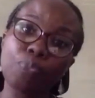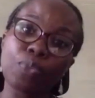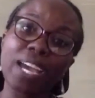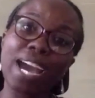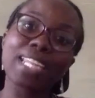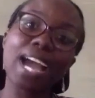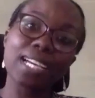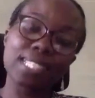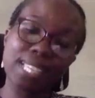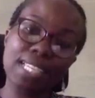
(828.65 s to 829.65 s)
can
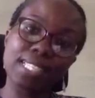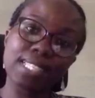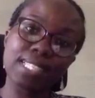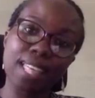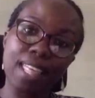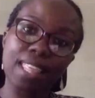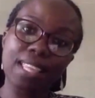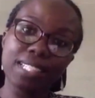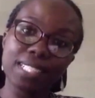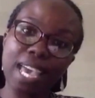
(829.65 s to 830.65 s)
access
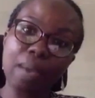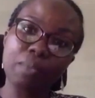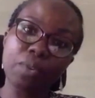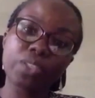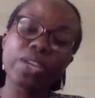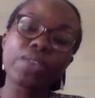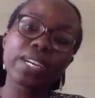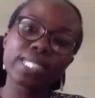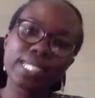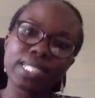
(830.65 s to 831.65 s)
them
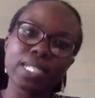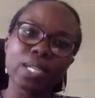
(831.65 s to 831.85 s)
directly.